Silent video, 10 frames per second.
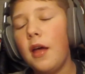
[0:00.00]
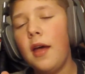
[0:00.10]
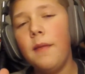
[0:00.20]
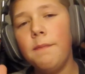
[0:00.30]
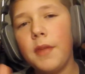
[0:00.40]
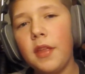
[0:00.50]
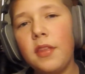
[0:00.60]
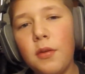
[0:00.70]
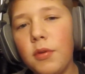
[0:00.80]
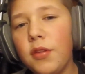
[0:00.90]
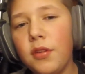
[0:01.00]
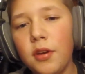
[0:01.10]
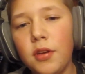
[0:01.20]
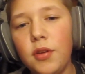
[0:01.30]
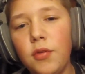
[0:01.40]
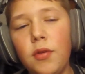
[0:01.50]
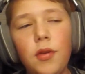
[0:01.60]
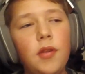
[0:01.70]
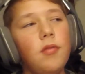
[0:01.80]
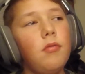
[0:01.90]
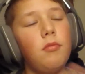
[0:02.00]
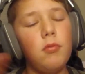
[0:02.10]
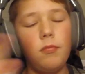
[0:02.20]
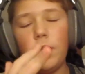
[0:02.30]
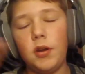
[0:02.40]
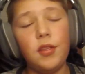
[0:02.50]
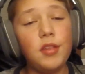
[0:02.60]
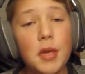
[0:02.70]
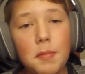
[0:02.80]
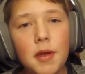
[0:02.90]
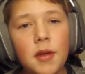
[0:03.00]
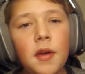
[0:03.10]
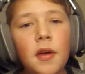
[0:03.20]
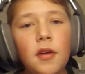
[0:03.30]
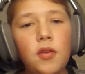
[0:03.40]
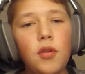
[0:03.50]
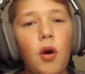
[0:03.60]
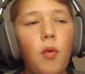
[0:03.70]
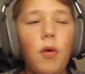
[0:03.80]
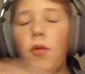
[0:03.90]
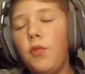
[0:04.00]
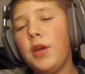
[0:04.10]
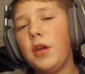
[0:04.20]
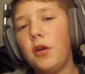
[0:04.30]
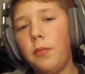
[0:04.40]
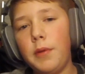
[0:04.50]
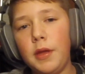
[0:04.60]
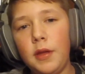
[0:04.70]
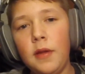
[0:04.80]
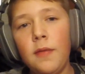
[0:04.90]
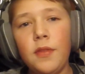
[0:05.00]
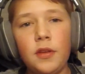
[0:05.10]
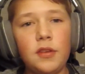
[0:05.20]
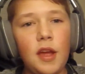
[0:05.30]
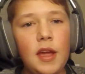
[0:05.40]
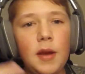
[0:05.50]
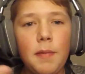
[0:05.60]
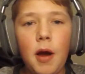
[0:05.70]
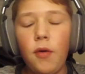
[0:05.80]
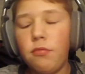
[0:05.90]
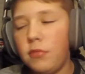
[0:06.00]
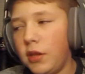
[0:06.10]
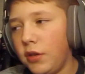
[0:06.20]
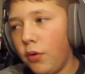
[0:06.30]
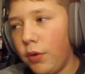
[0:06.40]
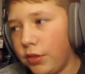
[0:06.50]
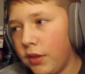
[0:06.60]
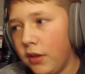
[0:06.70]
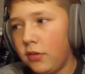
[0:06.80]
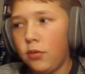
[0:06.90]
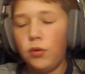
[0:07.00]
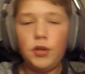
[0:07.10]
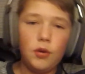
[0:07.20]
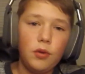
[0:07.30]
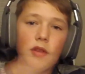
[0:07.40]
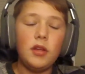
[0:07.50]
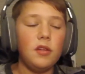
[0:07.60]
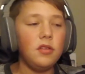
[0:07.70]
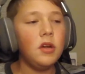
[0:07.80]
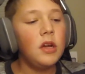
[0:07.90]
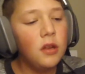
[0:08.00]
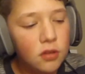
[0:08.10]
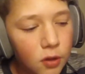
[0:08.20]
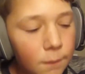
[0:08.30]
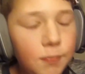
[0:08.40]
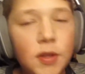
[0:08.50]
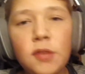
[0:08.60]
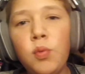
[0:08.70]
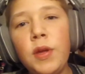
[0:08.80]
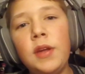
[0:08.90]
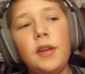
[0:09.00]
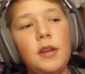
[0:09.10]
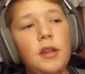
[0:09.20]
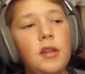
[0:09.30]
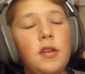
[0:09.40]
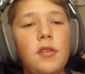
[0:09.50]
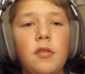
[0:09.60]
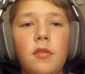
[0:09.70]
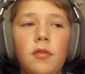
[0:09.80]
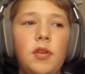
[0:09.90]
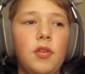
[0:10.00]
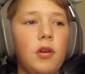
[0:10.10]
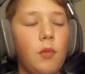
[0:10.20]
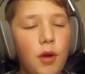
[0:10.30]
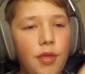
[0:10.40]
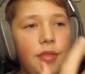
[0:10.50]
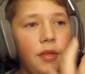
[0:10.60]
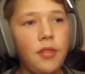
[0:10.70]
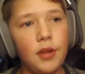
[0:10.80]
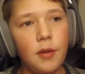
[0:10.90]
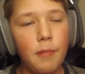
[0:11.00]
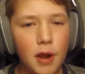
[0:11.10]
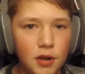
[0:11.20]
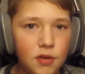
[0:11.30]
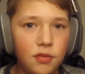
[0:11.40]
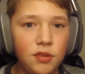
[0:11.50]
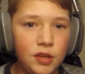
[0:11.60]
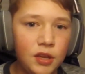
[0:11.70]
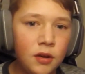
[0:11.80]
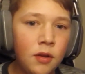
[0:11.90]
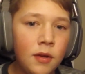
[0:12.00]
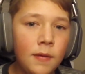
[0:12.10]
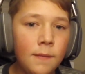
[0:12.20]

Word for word: And I think what it's going to do is I'm going to theme it. So, one week it'll be things I hate about the deal with this or deal with this so this week is dealing with the competitive scene